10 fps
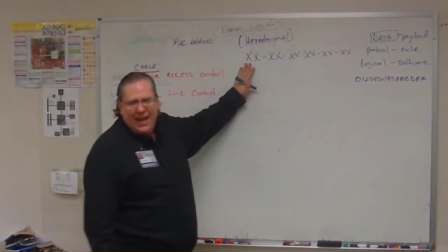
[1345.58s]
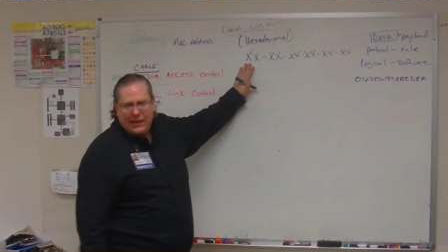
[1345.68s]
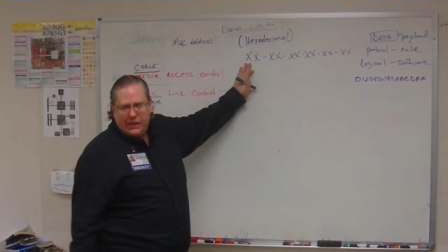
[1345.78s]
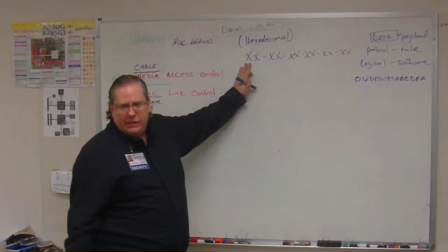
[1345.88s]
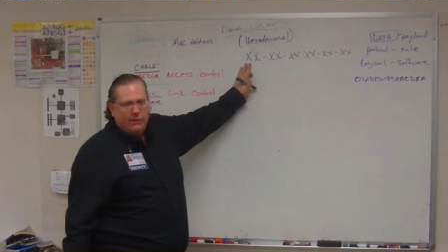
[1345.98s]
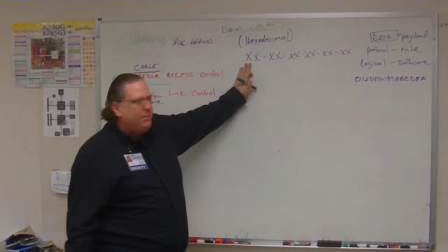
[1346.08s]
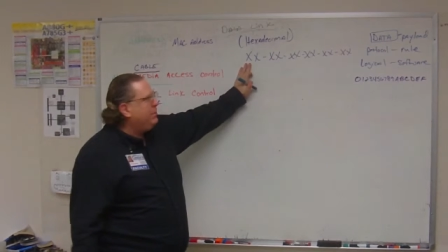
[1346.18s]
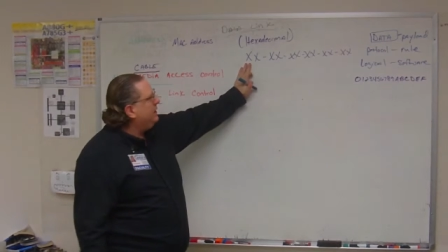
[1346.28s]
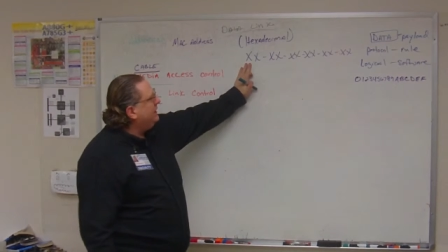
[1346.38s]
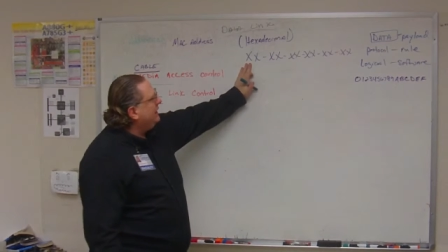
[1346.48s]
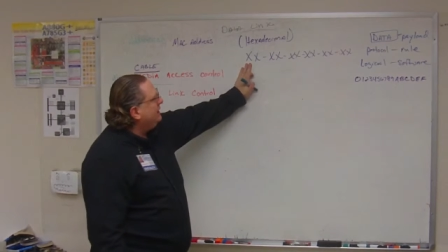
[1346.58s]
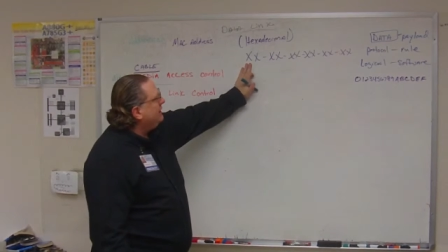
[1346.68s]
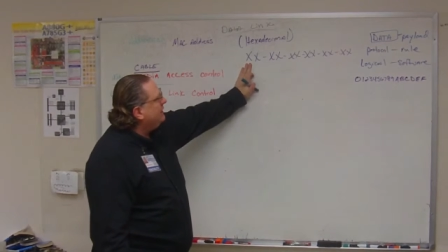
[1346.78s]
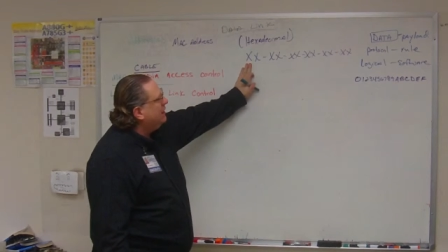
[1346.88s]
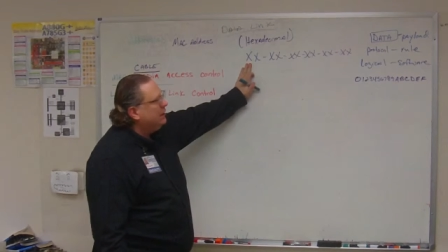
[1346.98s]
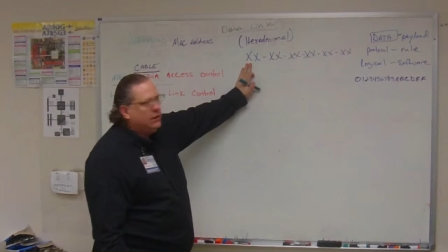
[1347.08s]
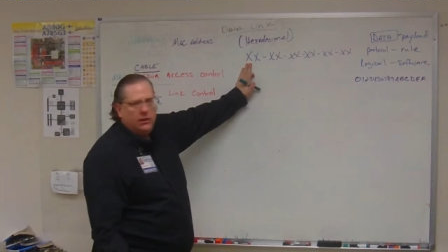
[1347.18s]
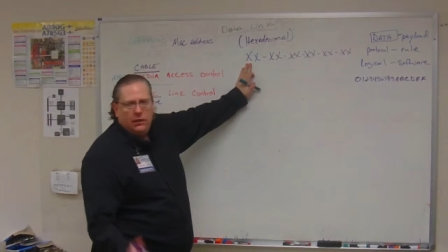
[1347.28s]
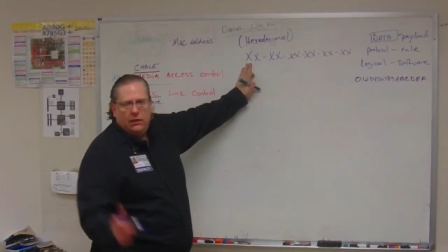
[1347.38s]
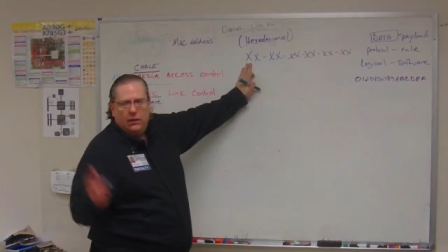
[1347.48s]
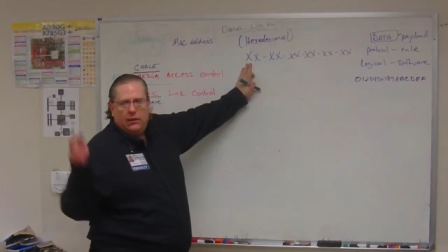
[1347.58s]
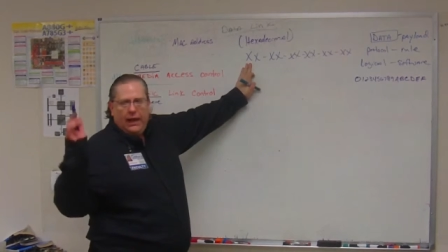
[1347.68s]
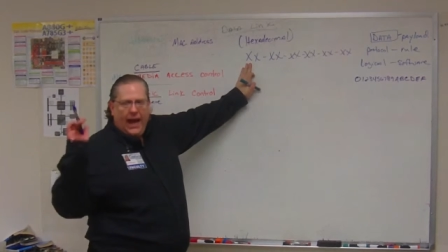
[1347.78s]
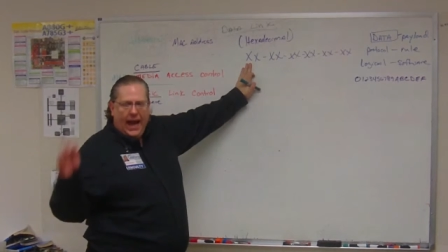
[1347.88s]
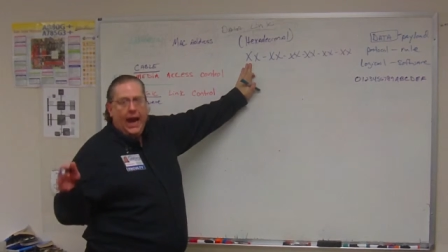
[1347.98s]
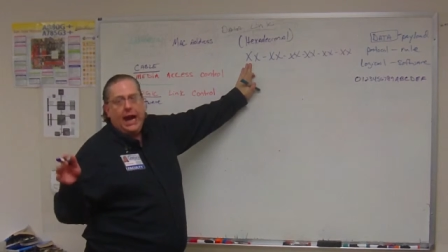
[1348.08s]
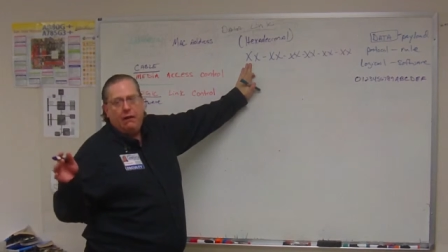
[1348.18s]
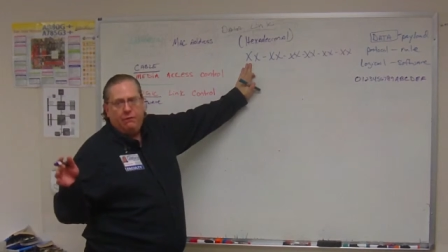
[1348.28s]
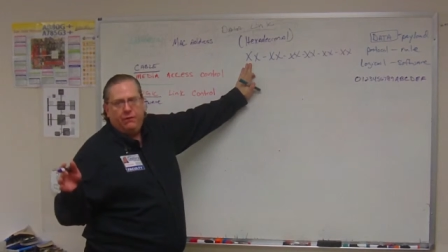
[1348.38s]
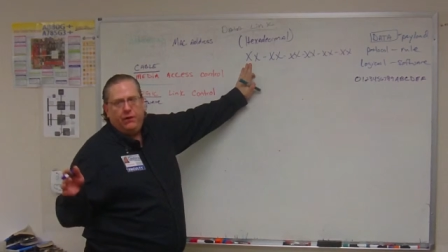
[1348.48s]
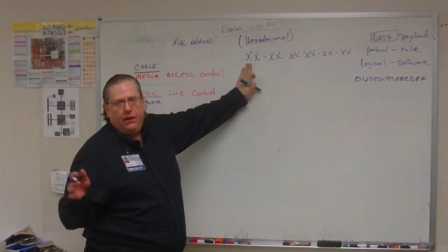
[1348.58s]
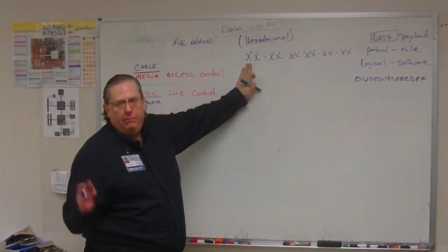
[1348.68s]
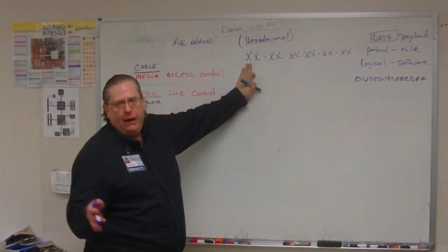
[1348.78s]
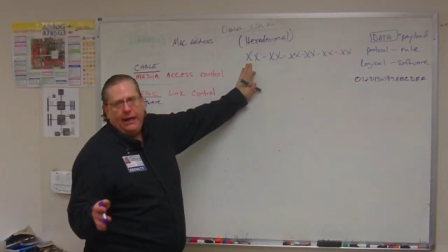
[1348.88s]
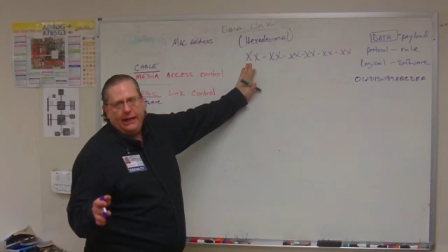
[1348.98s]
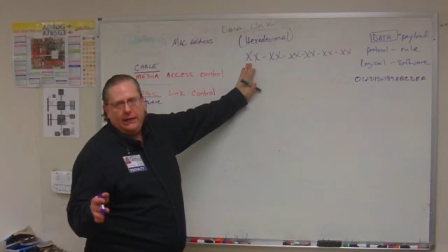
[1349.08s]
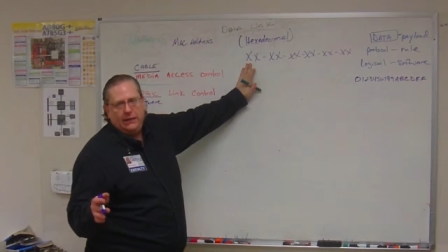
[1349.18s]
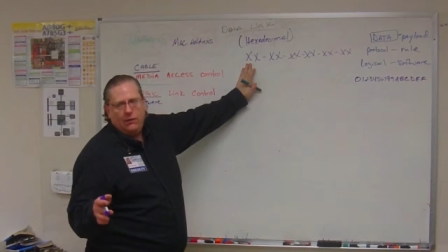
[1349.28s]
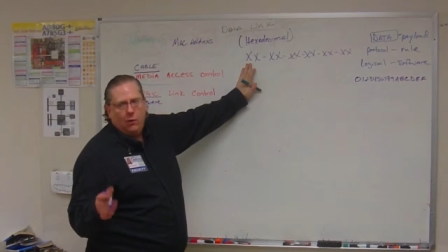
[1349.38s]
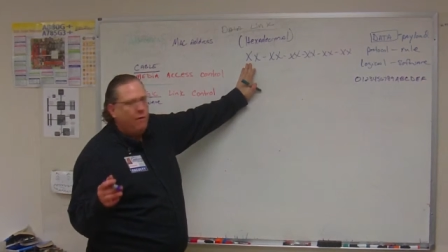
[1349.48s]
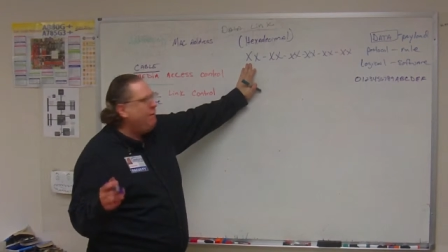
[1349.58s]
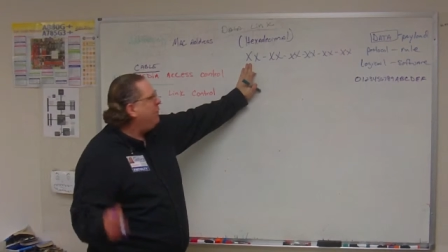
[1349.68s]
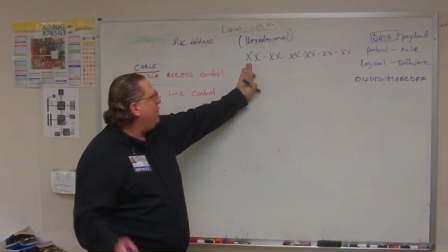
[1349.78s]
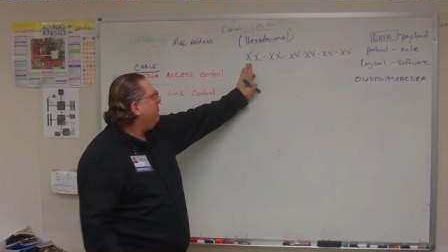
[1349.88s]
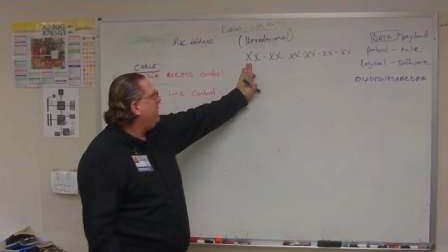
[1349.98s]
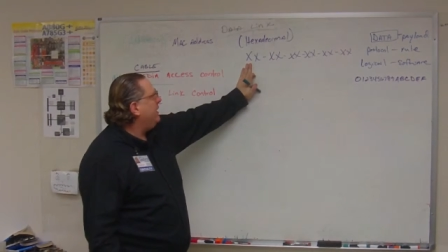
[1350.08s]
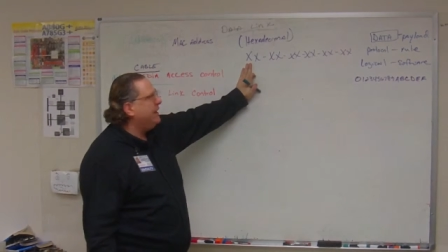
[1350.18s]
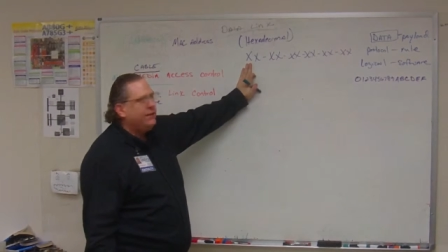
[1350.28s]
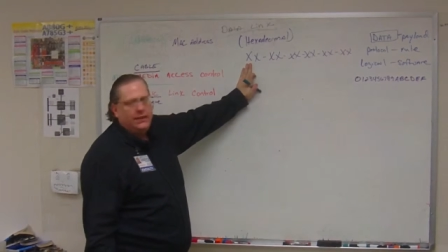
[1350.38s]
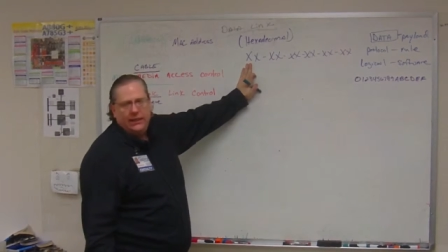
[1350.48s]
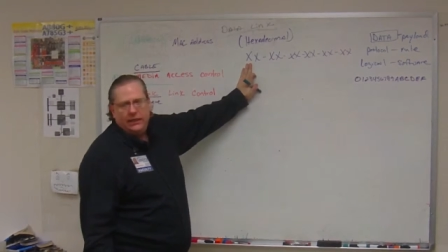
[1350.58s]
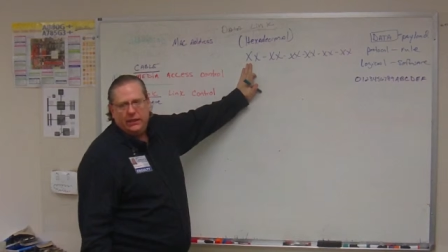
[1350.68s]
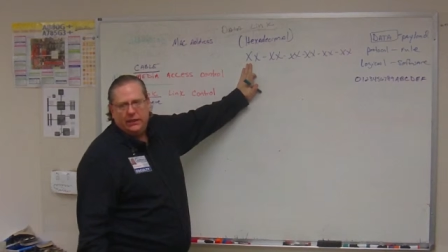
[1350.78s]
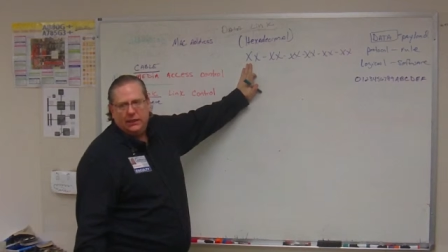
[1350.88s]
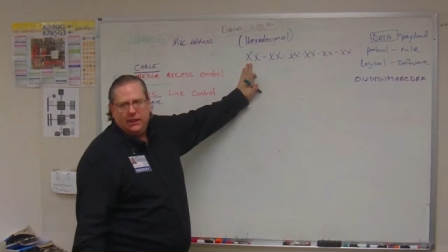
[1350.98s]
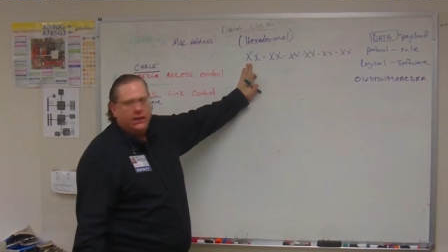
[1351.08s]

letter represents half a byte, or 4 binary digits.